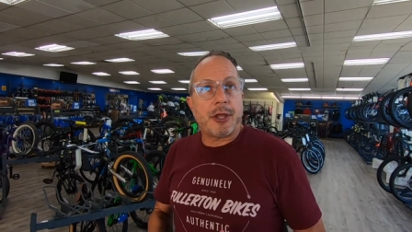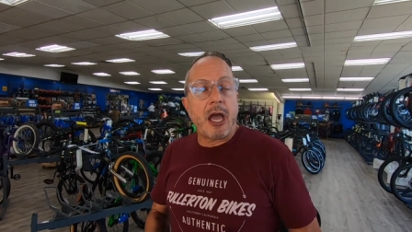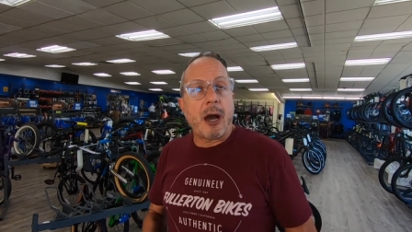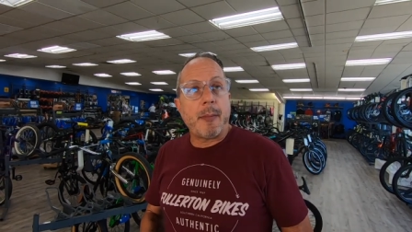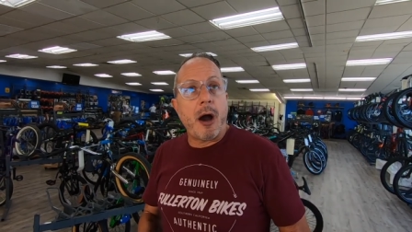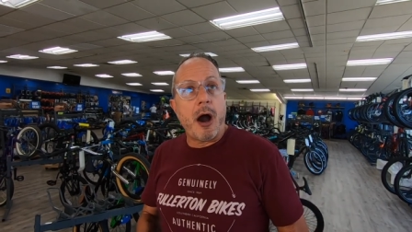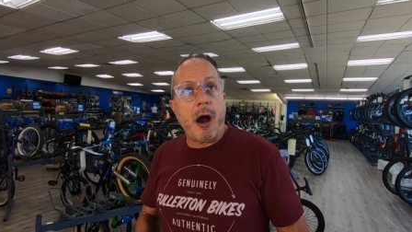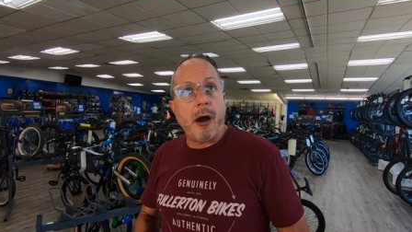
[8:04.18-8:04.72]
go to
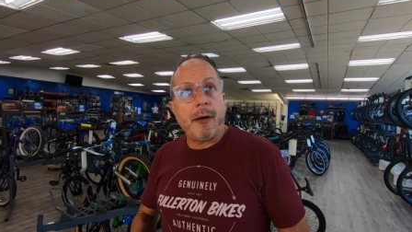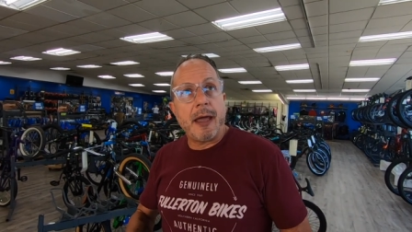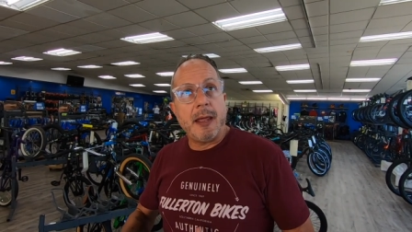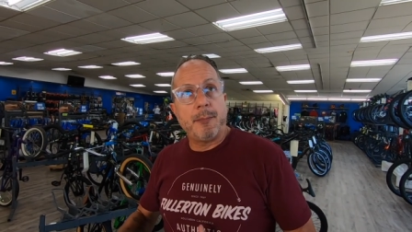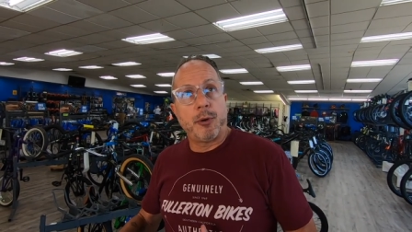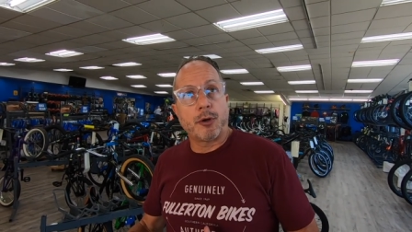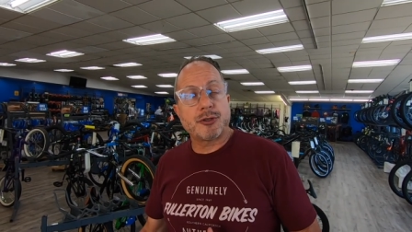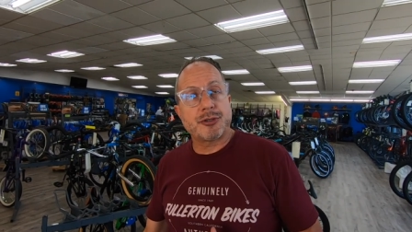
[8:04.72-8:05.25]
Yamaha
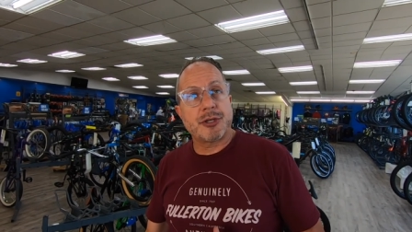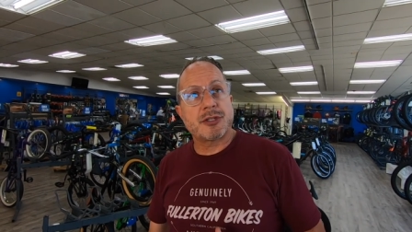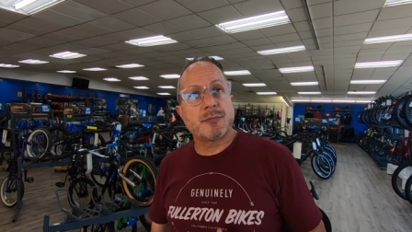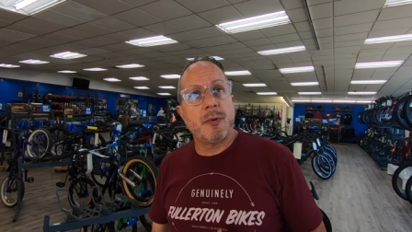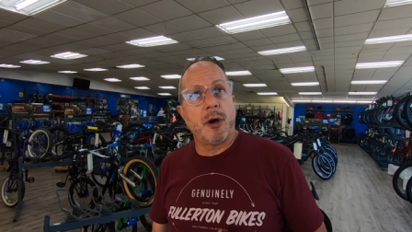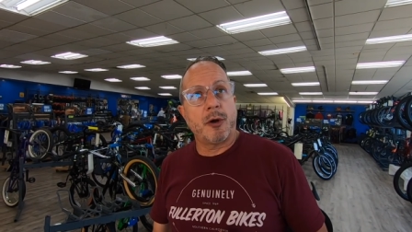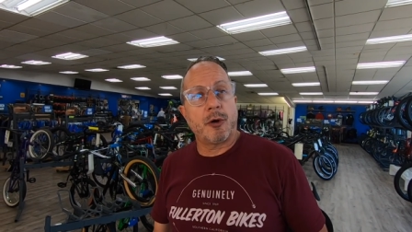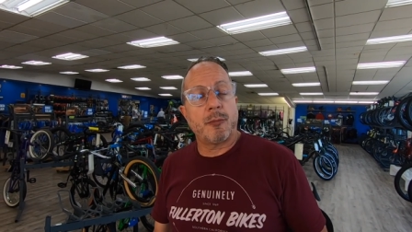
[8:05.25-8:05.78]
and purchase this
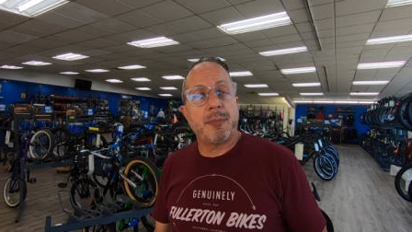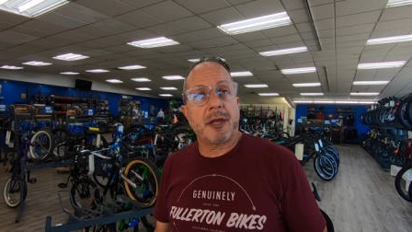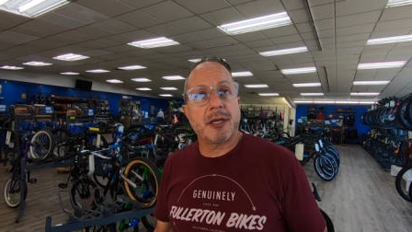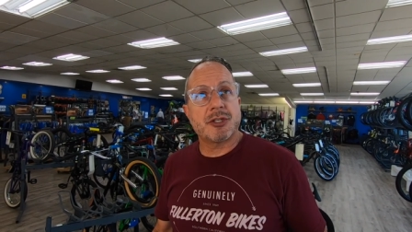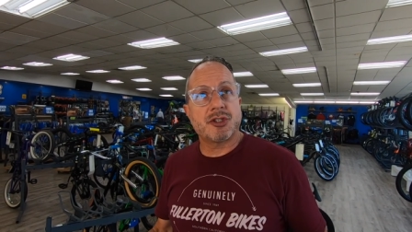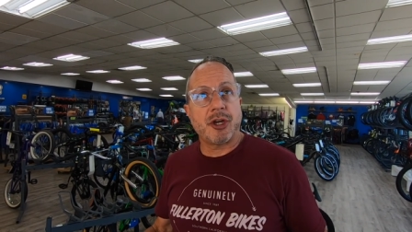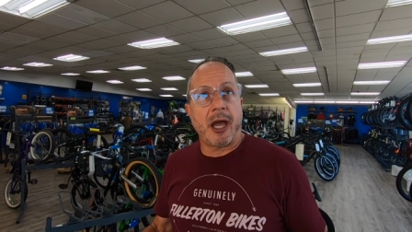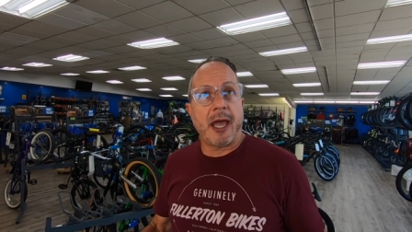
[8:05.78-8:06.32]
motor
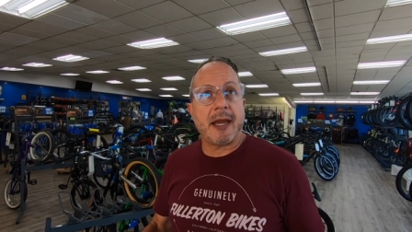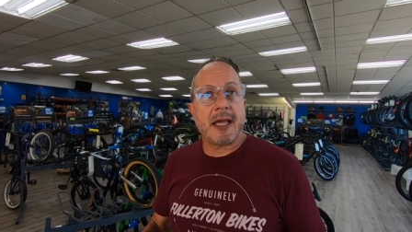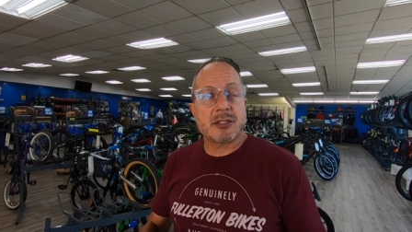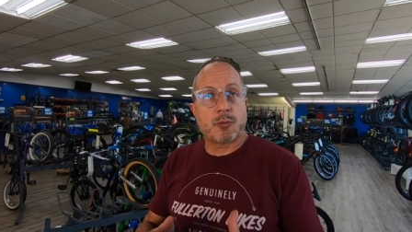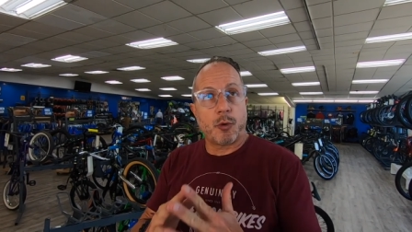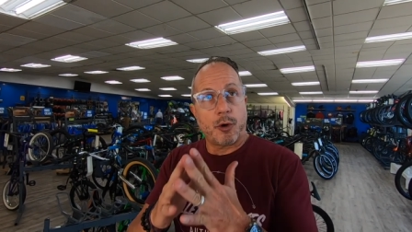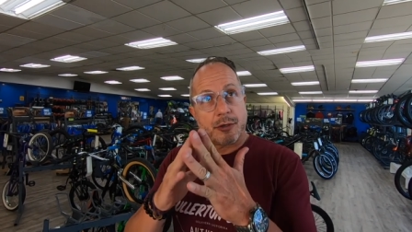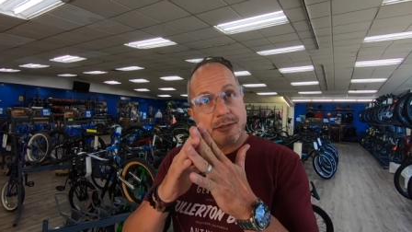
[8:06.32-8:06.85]
because Giant
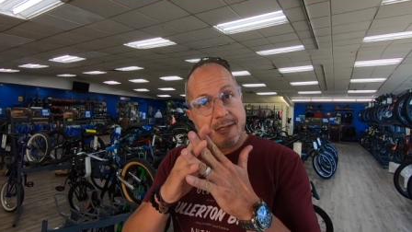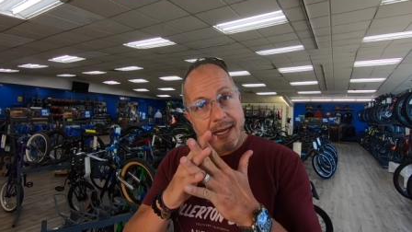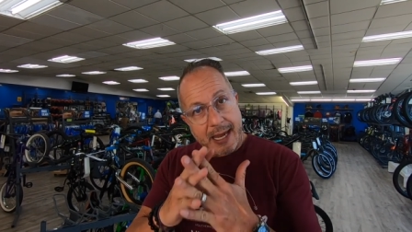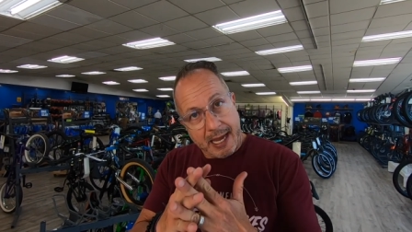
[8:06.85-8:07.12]
has worked